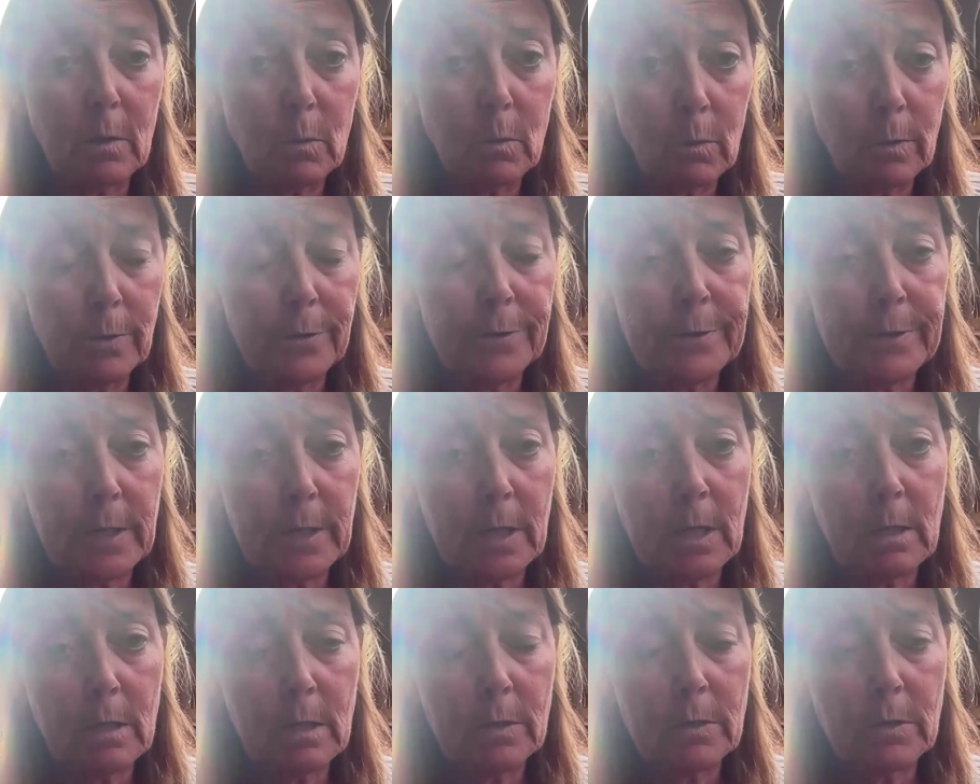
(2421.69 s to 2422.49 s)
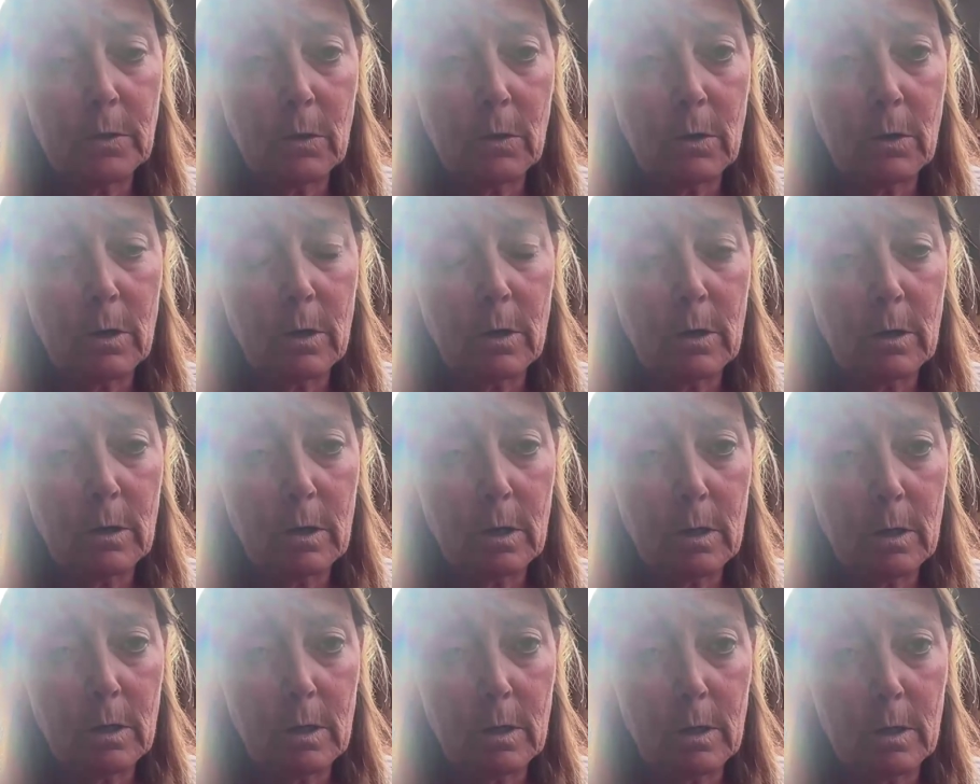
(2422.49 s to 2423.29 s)
all the standards
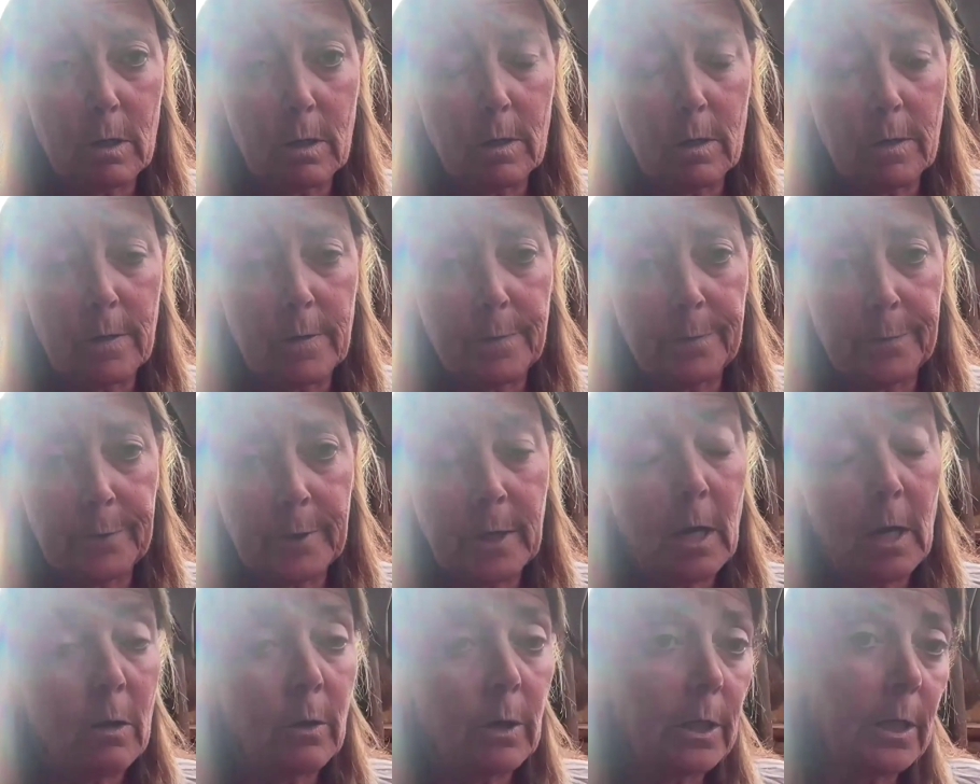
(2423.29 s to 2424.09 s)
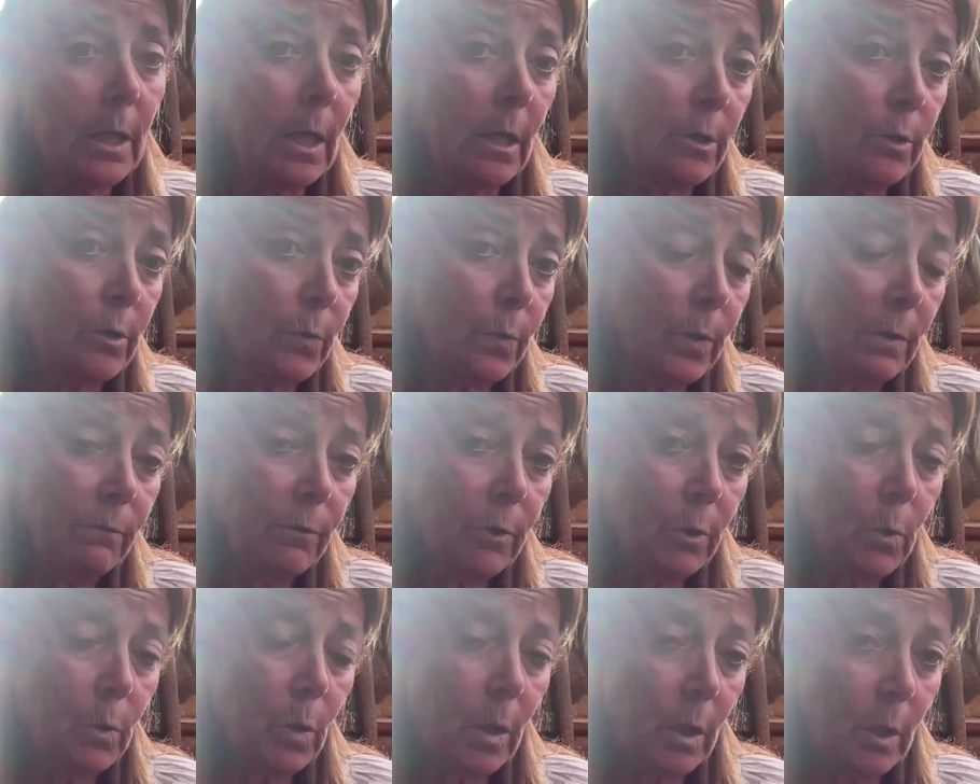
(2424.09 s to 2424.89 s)
are currently under
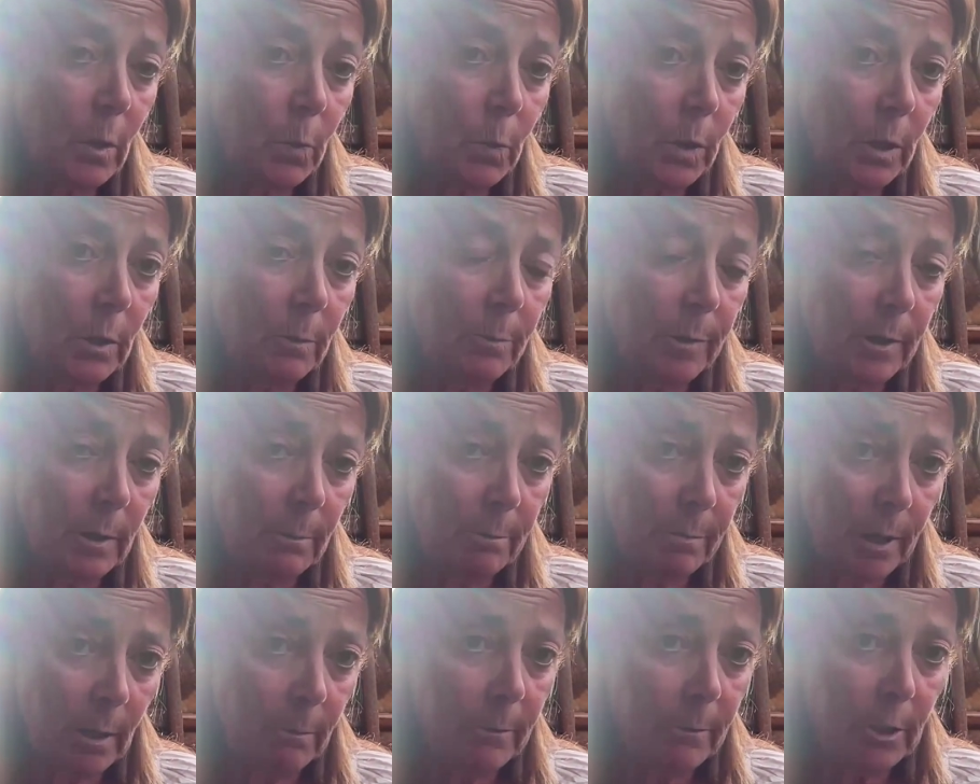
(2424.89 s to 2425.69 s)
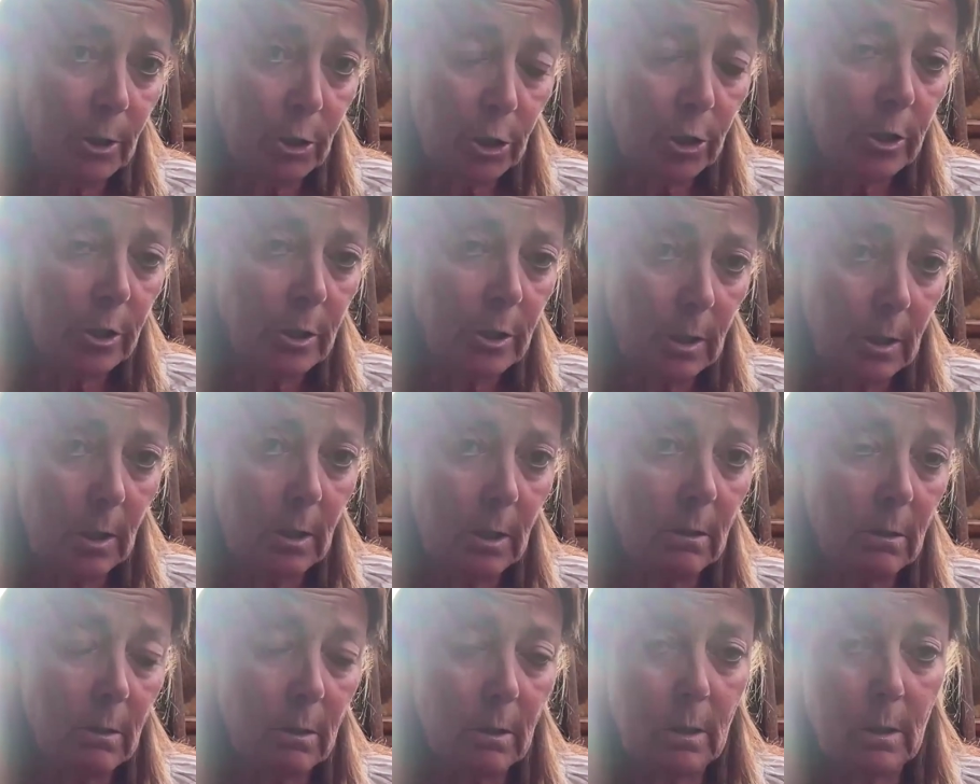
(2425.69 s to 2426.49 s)
review and will be published
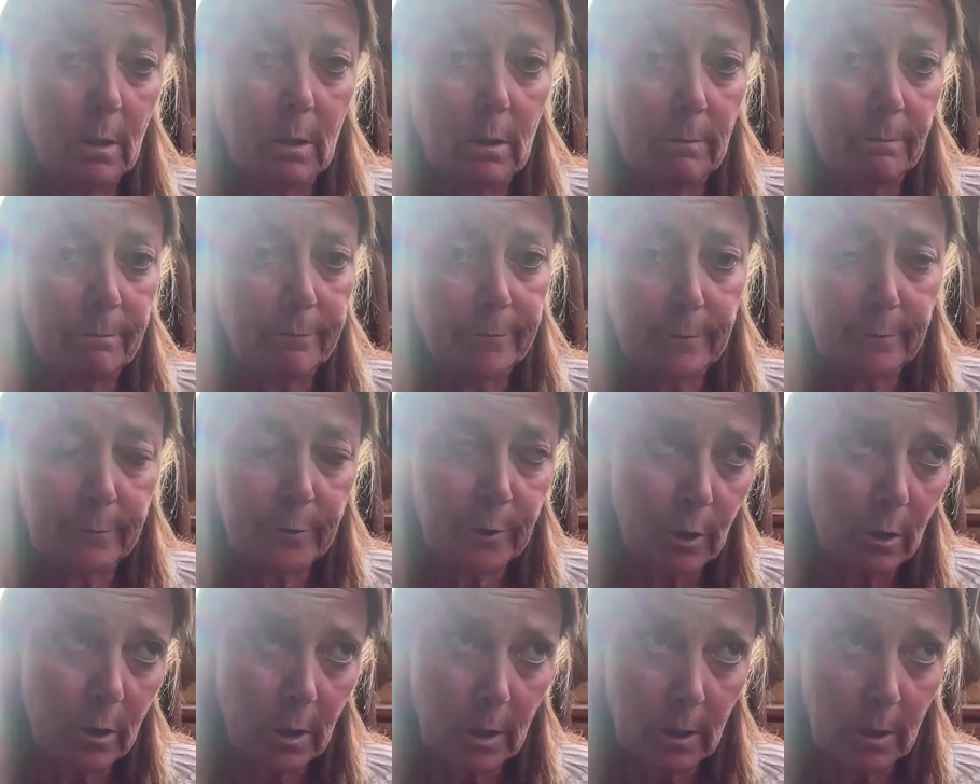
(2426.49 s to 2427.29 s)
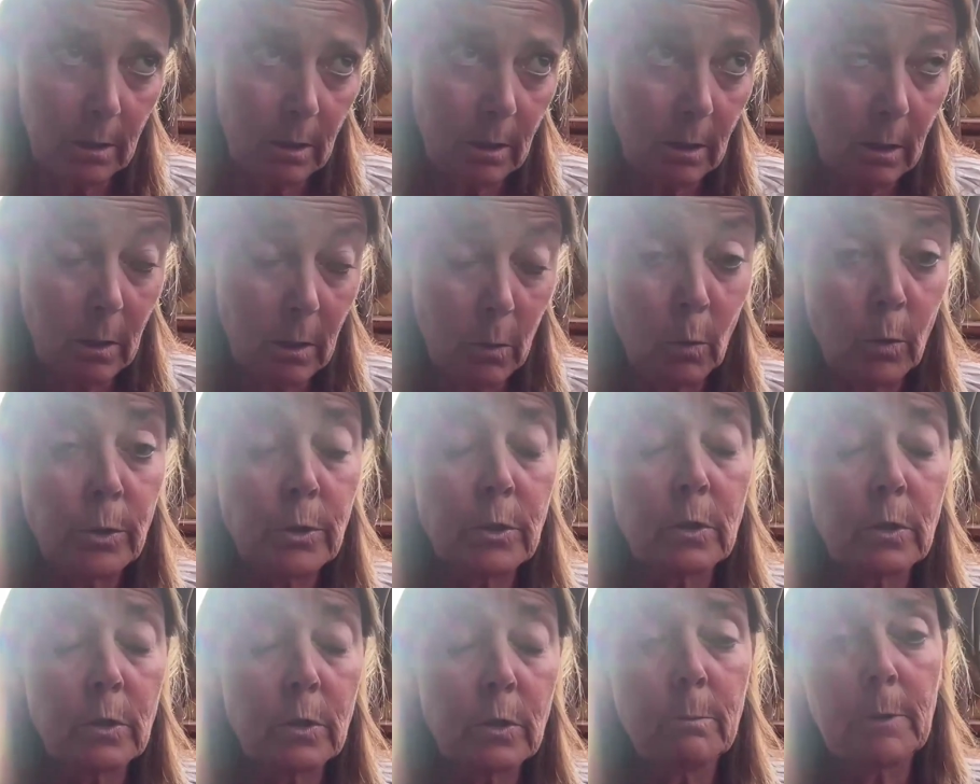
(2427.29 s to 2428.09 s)
here starting in the
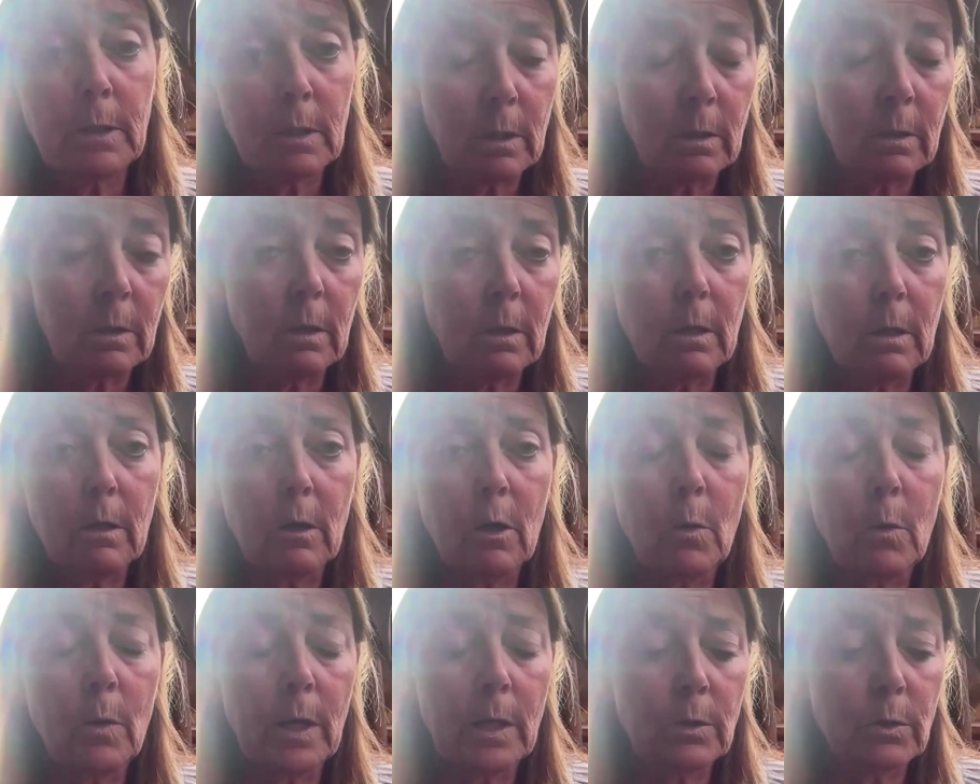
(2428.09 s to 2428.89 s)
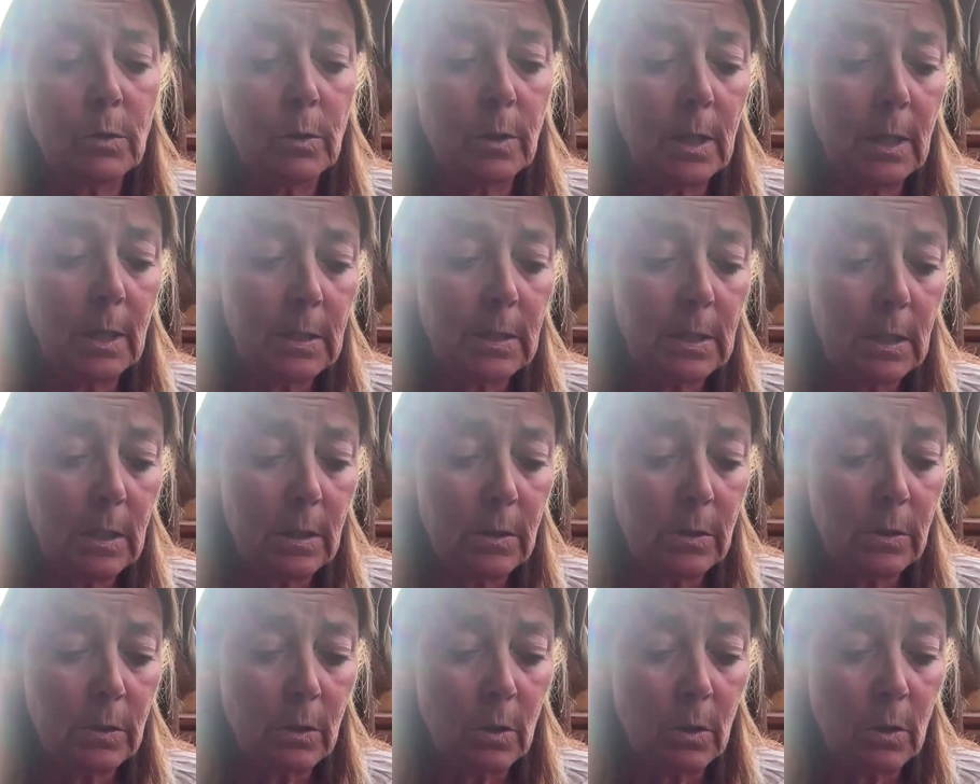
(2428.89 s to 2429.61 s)
autumn and then going into next year.